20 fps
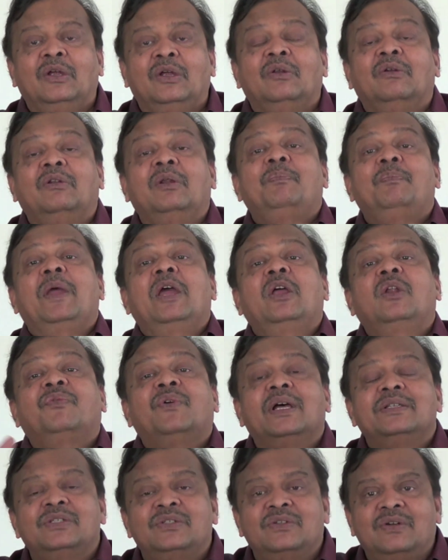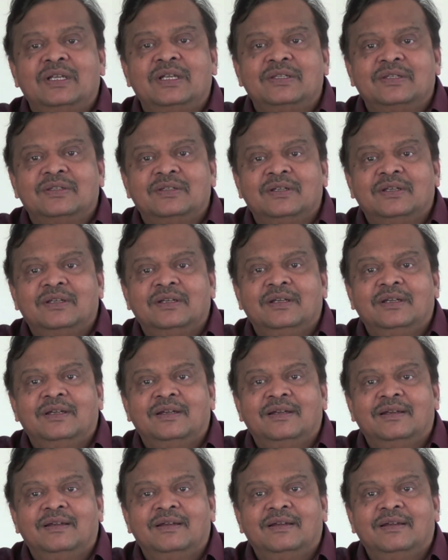repair of our stress.
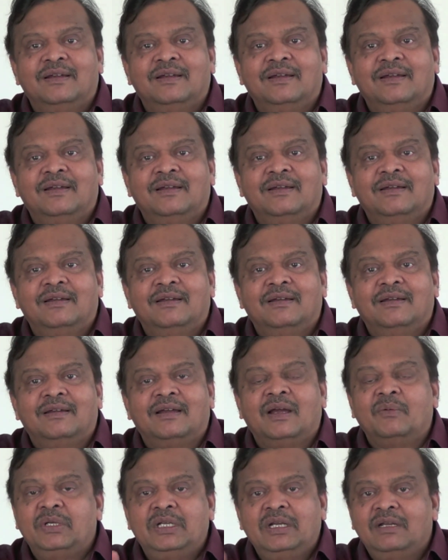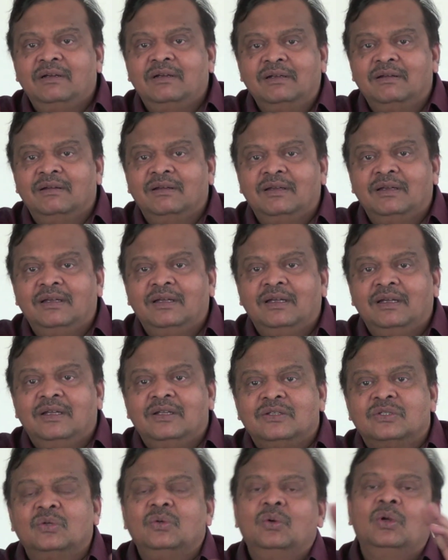Are we clear?
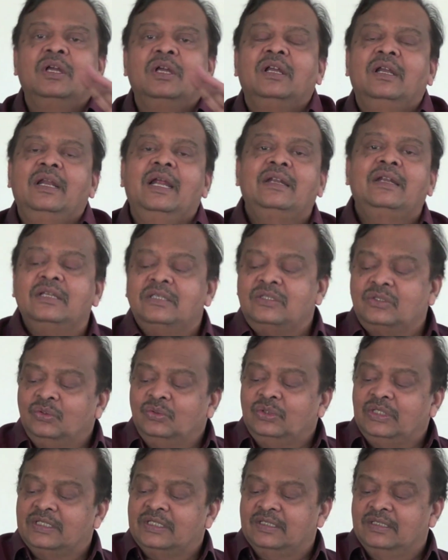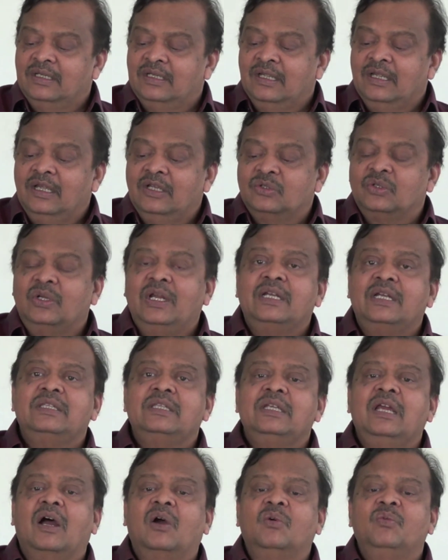So let us do this. So let us
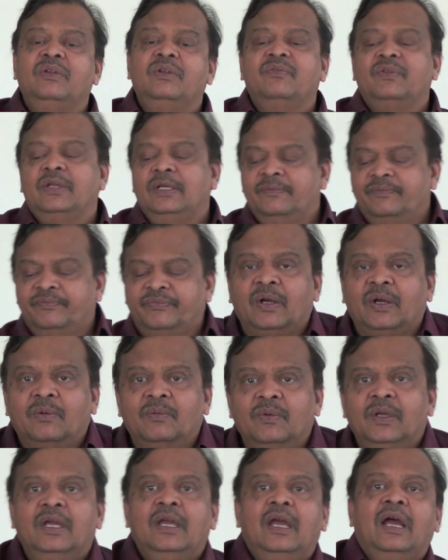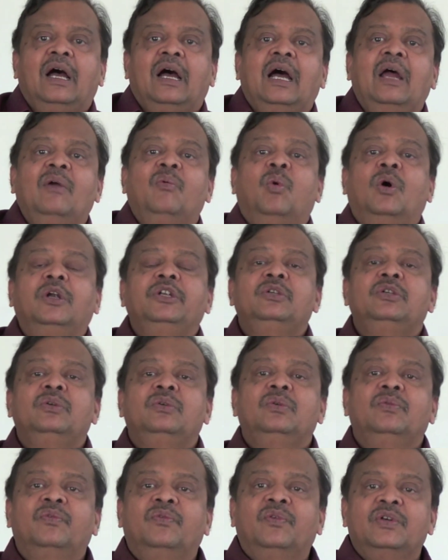see how we feel. Now, I want you
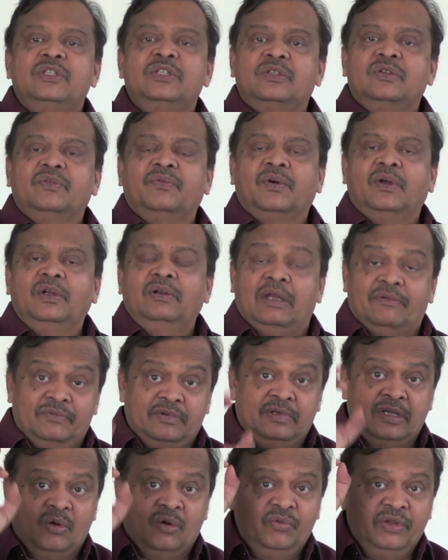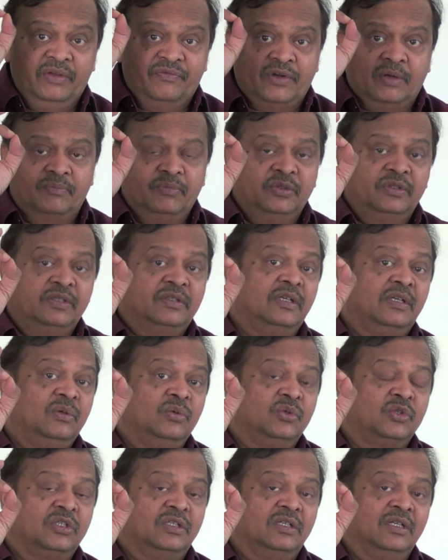to, first of all, now we have come to the
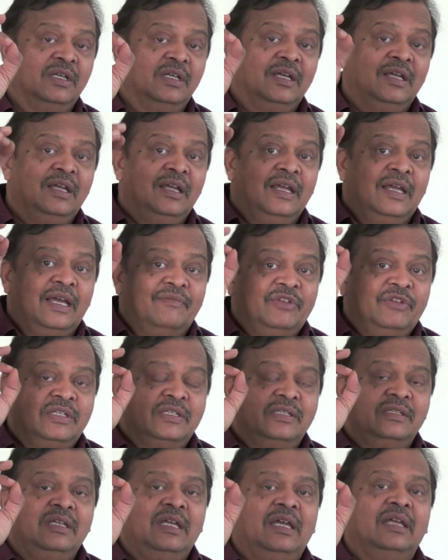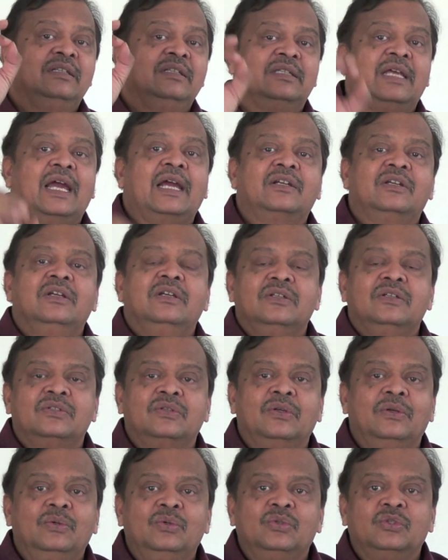solution. And this is the exact
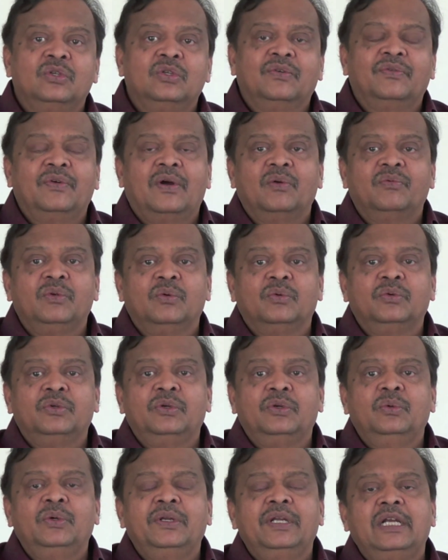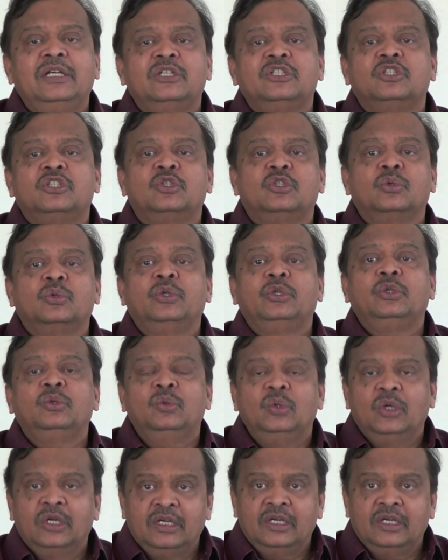solution of how we want to do, and I'll show you